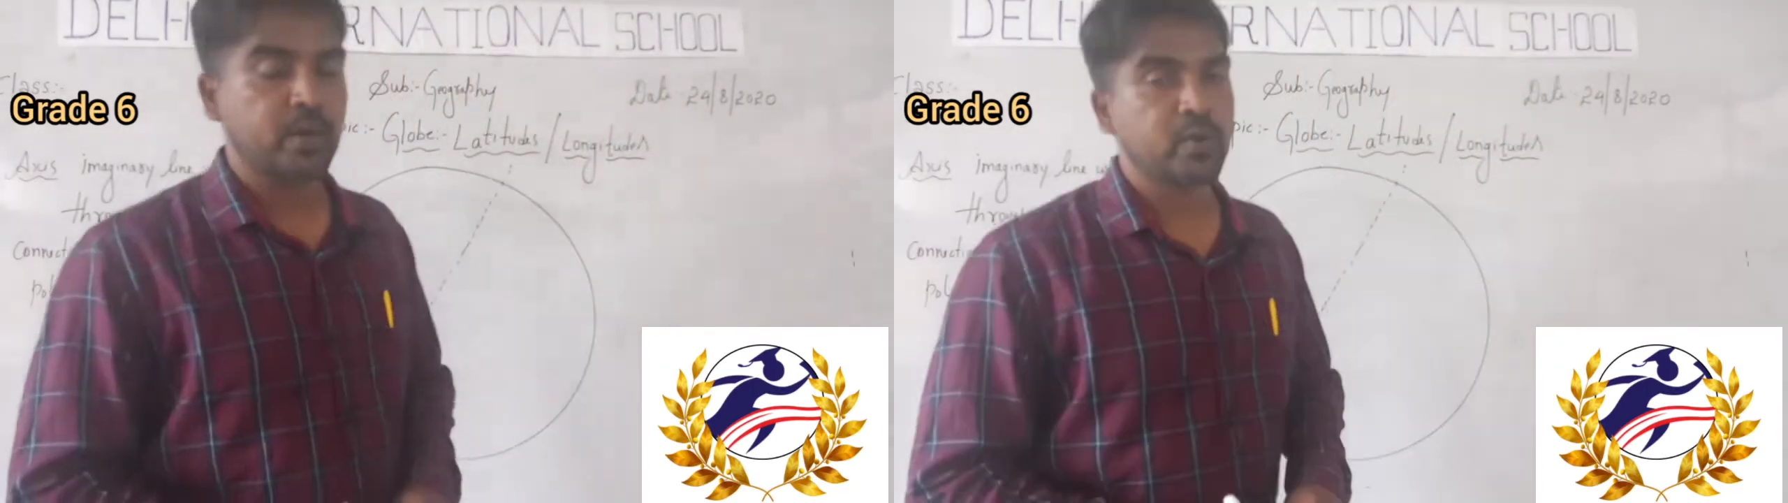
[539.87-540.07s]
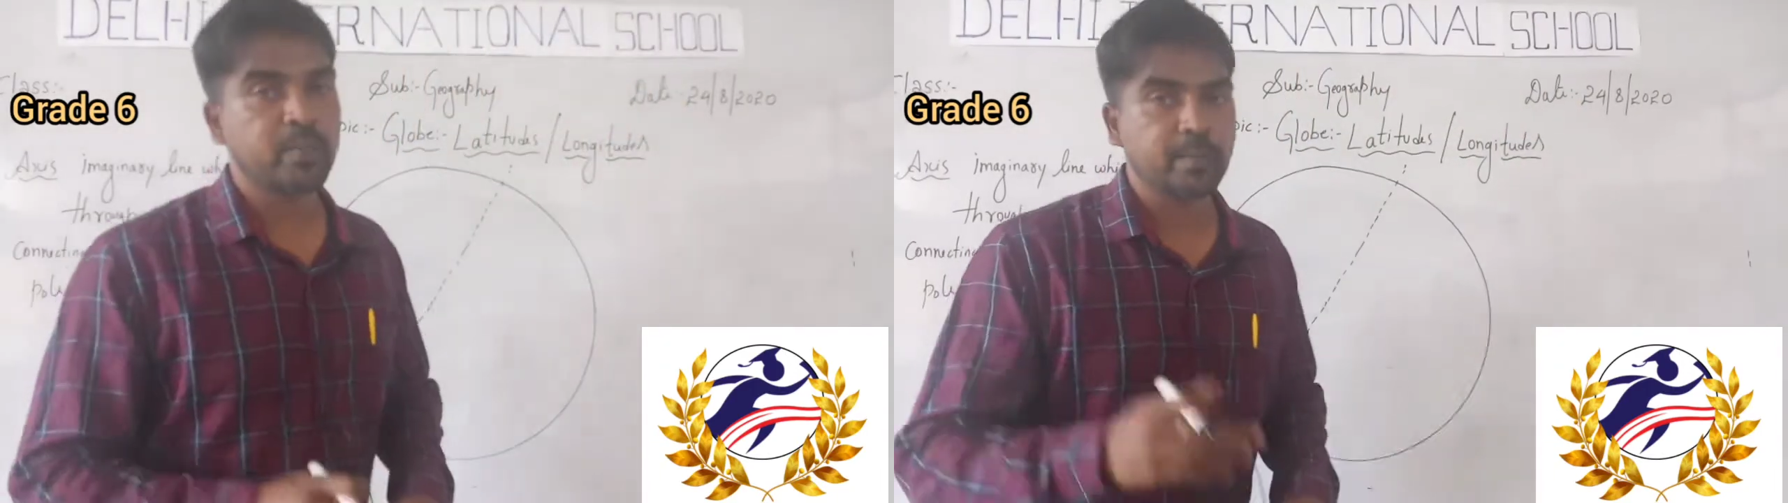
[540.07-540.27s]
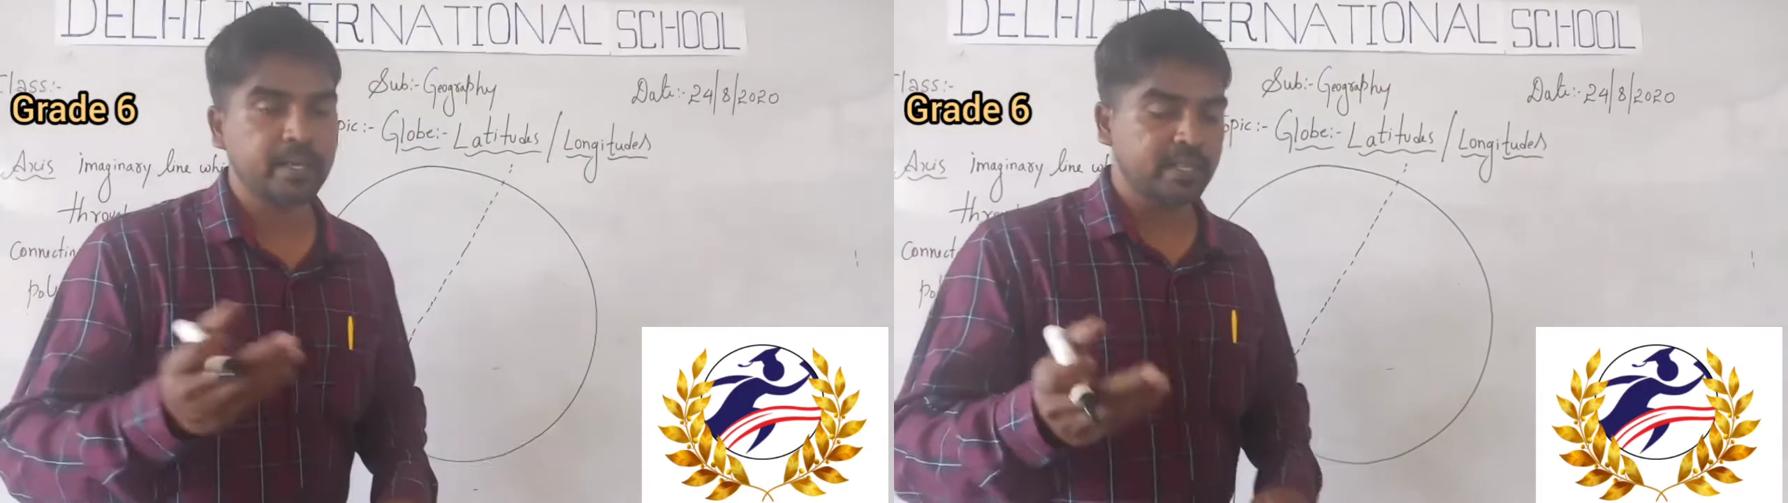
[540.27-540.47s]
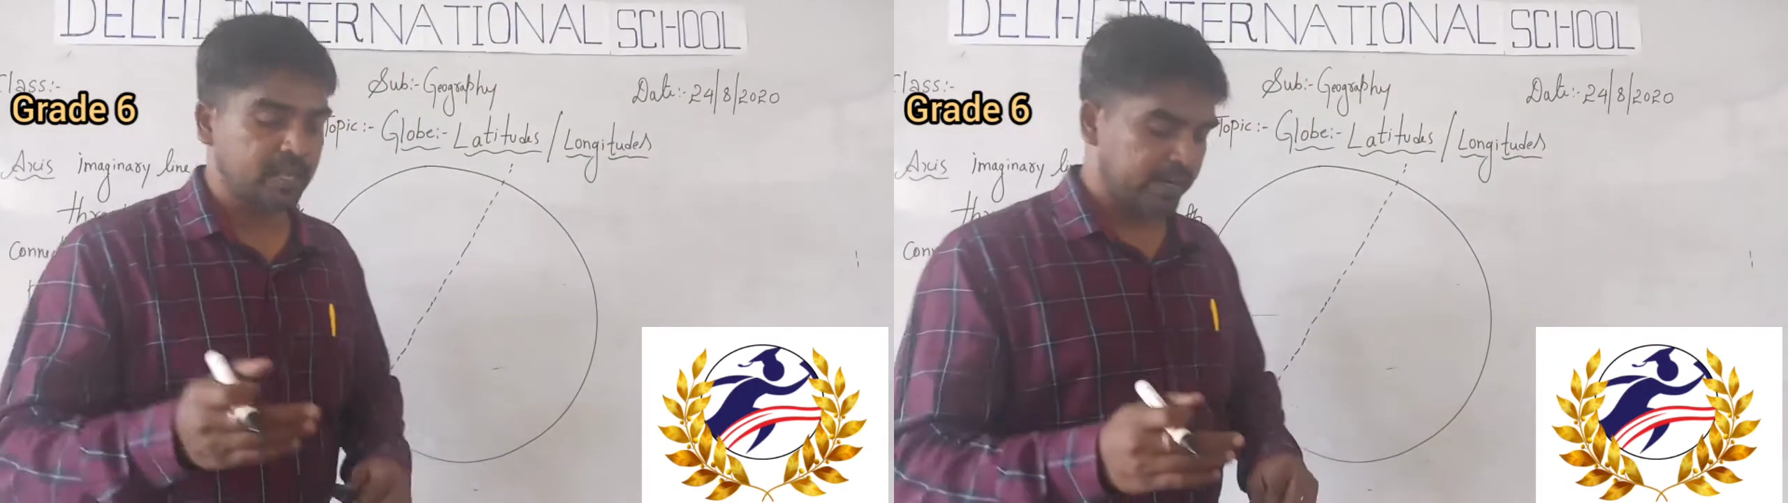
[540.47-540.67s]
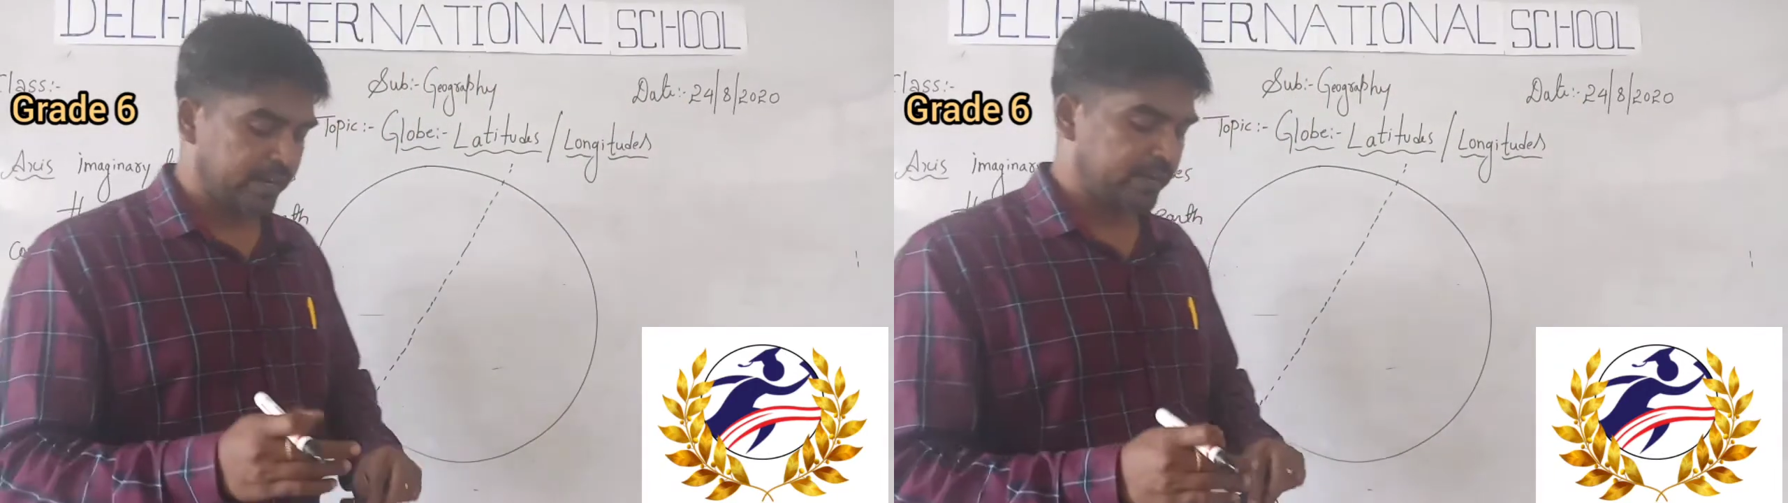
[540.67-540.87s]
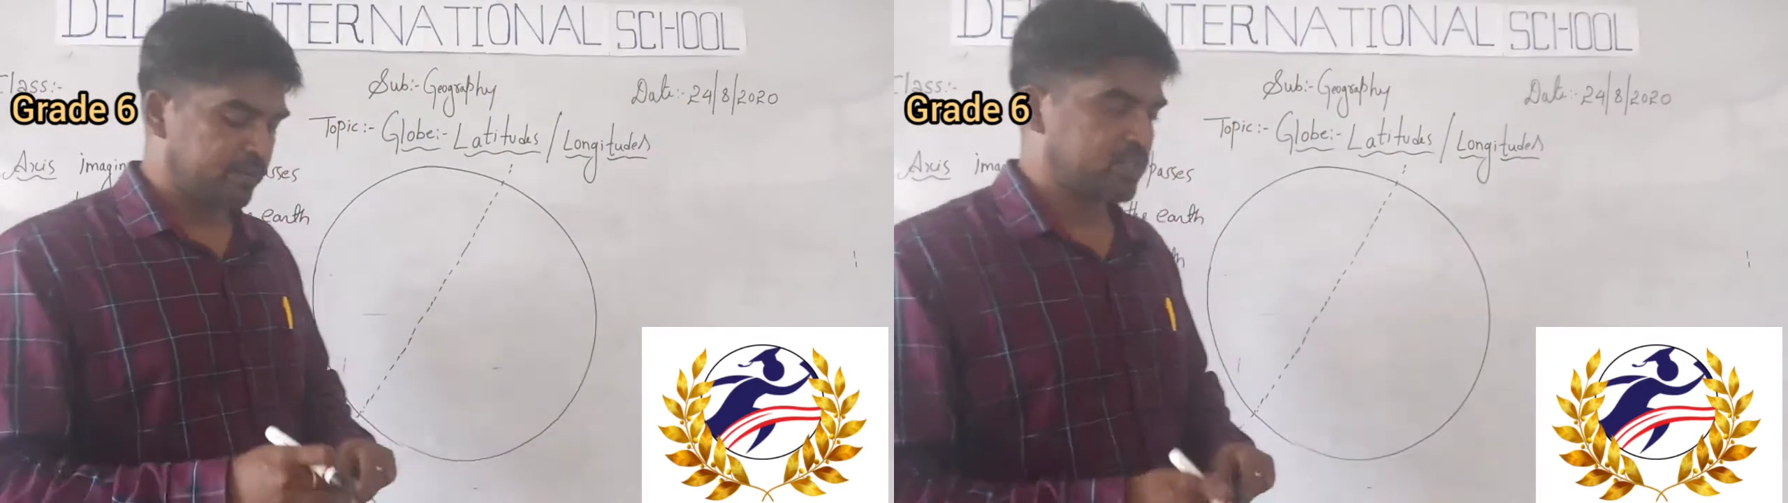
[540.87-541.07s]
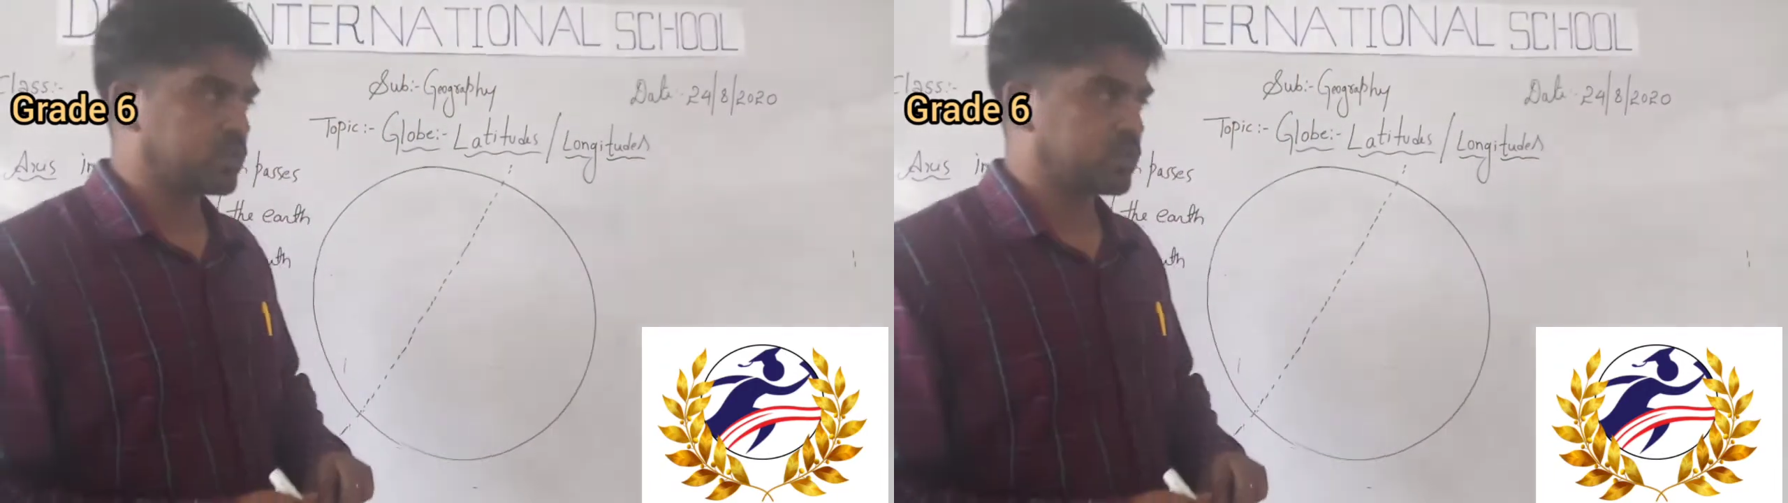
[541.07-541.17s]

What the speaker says: What do you mean by the longitudes?